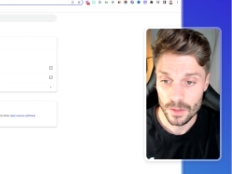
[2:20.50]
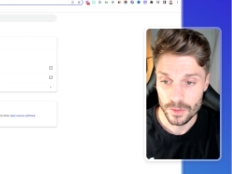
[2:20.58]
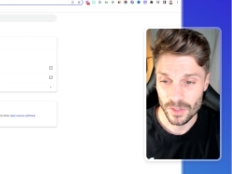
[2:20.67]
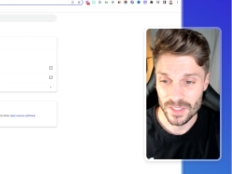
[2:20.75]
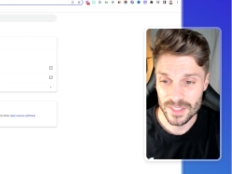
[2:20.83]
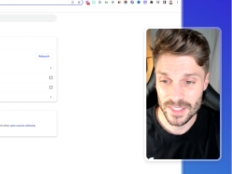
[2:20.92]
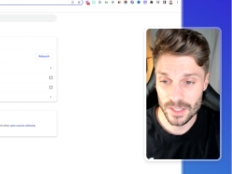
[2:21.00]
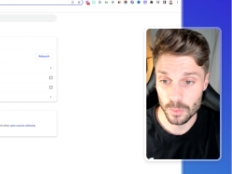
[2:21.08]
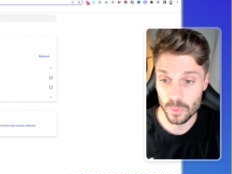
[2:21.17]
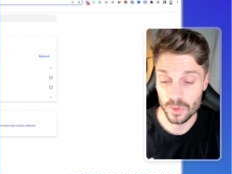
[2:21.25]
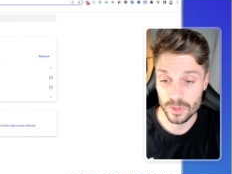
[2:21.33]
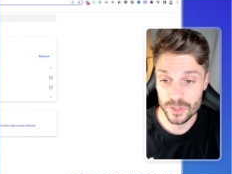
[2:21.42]
you're going to see it
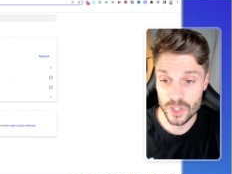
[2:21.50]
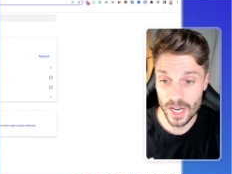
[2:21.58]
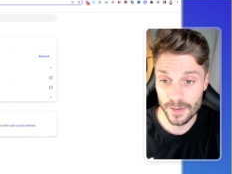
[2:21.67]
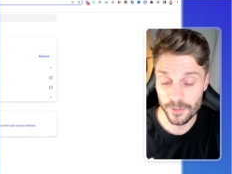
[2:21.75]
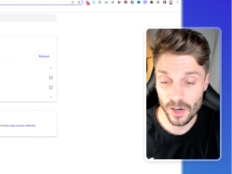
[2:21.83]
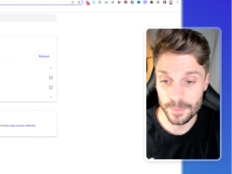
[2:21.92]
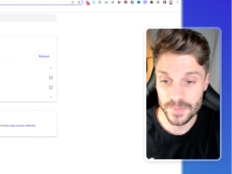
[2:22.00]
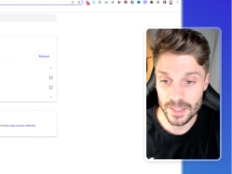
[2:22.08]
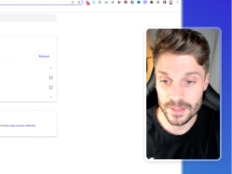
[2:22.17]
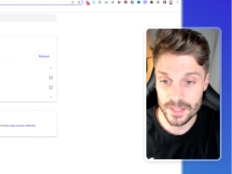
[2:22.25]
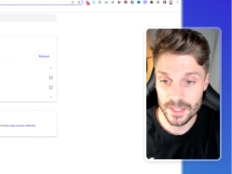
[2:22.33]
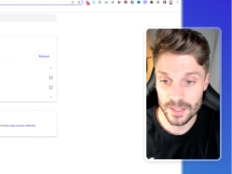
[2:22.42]
will check for
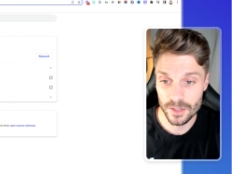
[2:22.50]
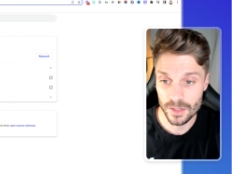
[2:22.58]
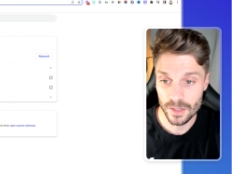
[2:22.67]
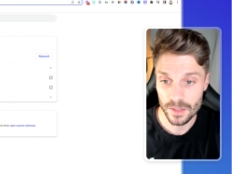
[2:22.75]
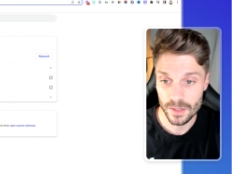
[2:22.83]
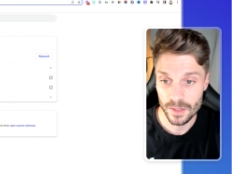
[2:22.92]
updates here.